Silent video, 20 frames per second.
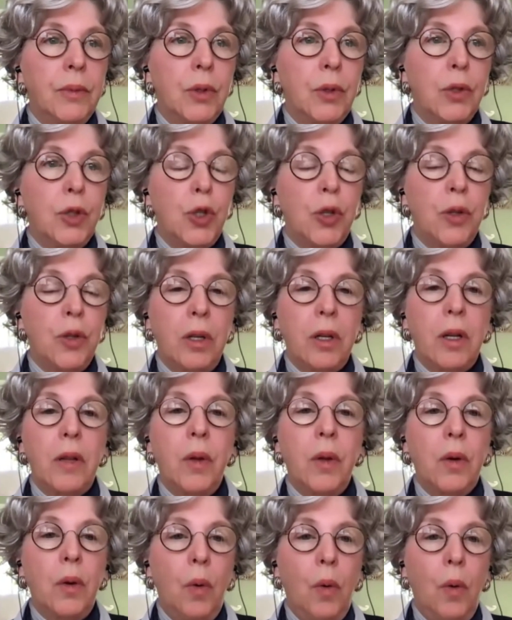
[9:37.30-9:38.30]
shook
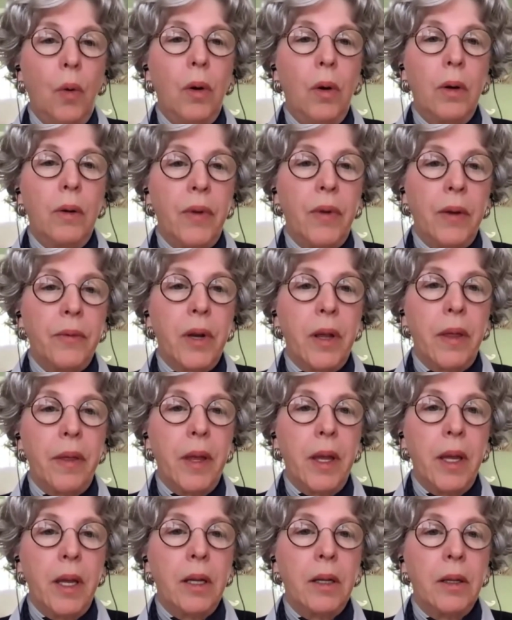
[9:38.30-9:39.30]
the core of
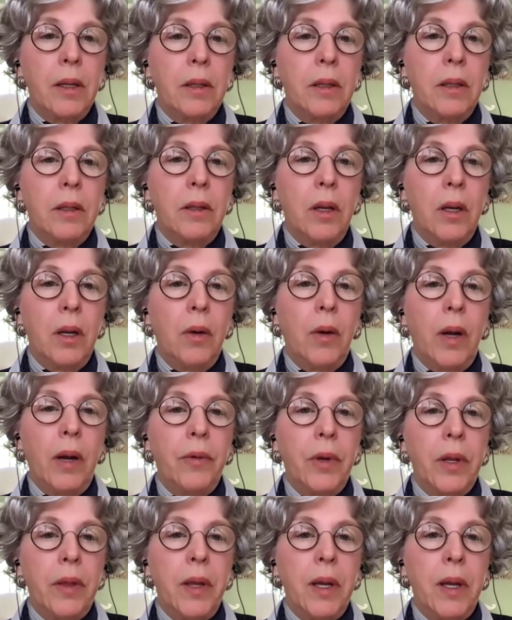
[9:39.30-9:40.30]
everything.
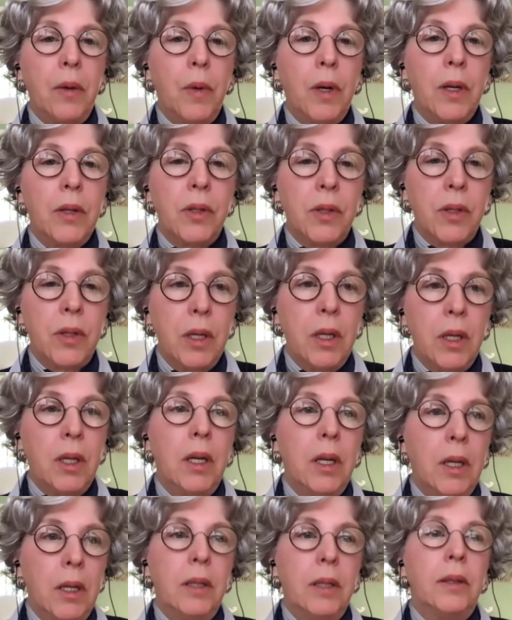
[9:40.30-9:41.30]
Everything was
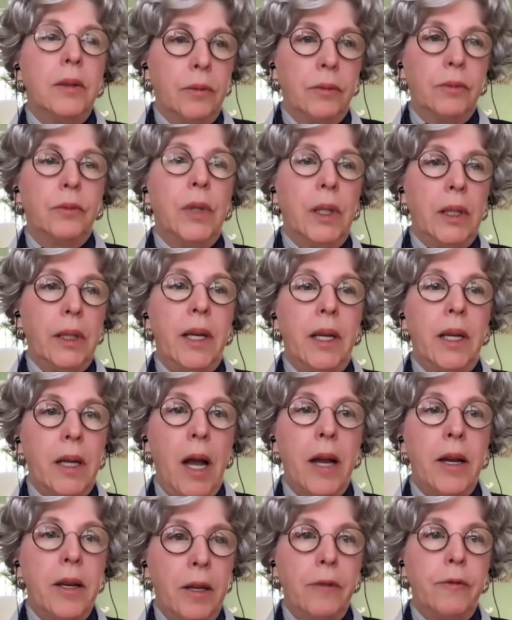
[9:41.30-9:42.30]
really
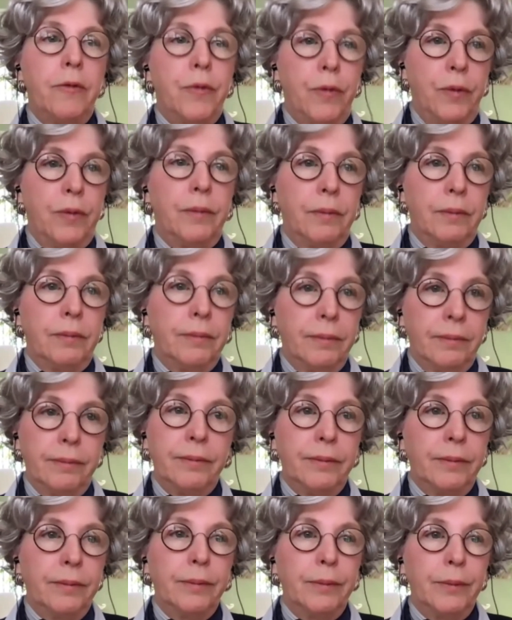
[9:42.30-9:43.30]
kind of
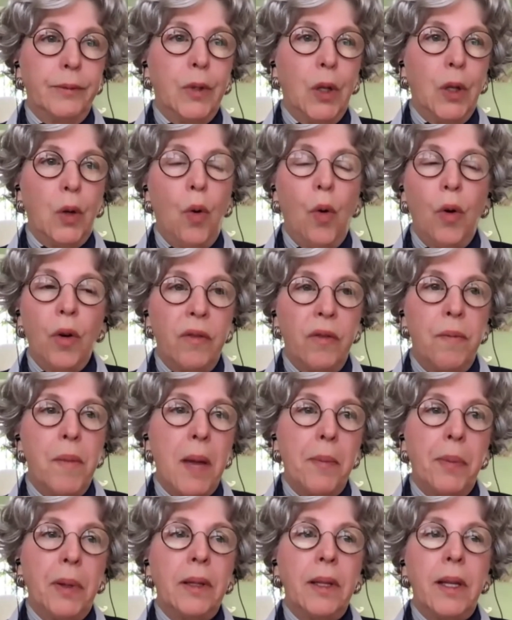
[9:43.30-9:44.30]
the core of
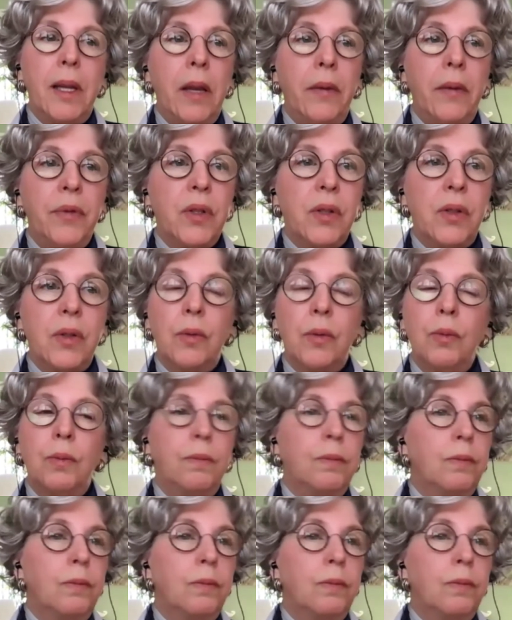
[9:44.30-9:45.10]
my beliefs.